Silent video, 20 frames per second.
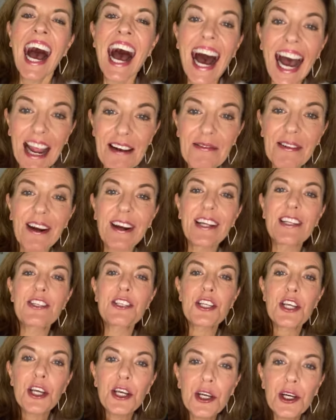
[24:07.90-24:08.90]
I'm wearing
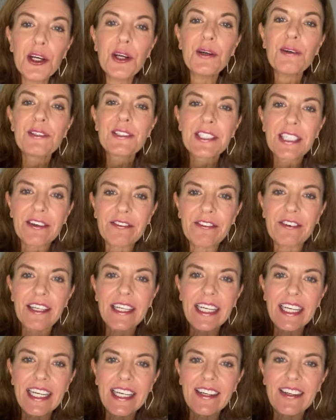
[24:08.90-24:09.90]
two
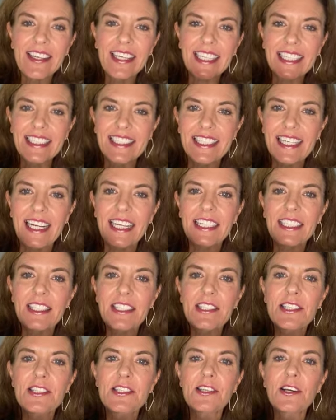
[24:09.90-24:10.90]
different earrings. That is
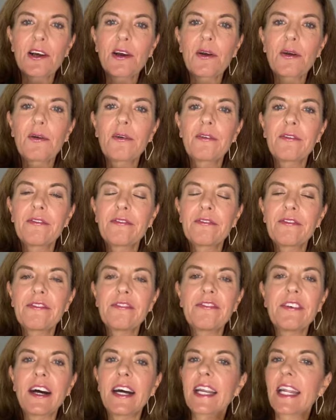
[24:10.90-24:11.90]
so
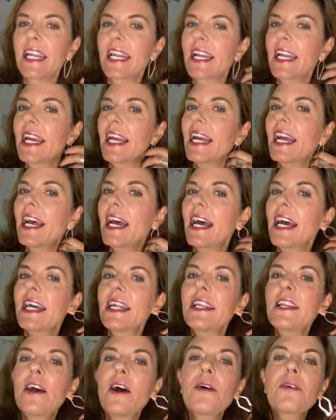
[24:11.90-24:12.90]
funny.
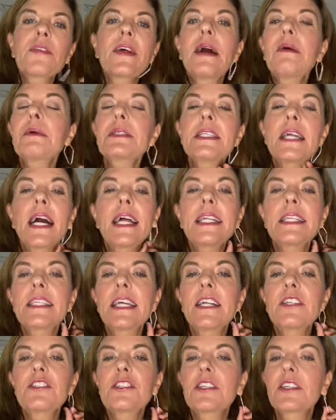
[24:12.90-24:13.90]
No, that was not
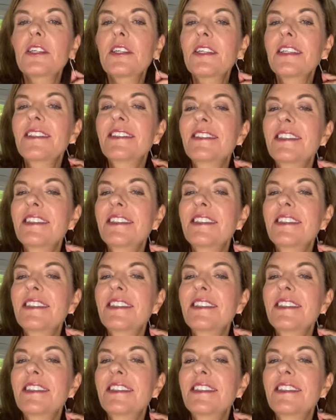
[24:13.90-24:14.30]
intentional.